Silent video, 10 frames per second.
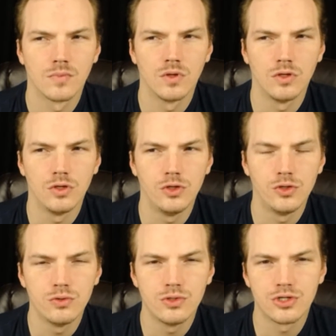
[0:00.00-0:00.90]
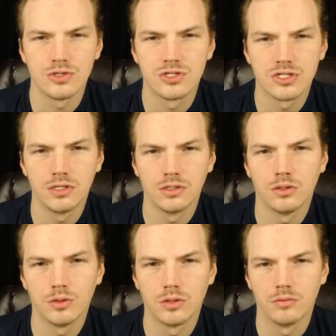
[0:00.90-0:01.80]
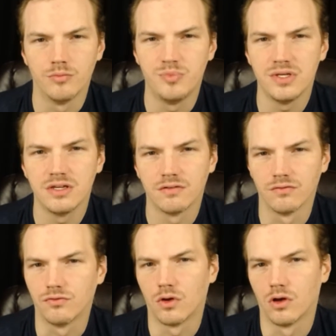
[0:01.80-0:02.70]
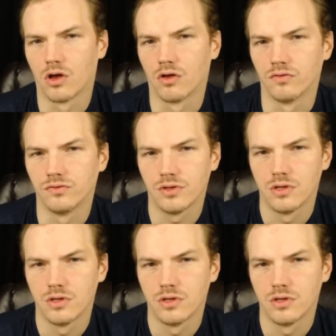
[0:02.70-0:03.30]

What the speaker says: you should still be involved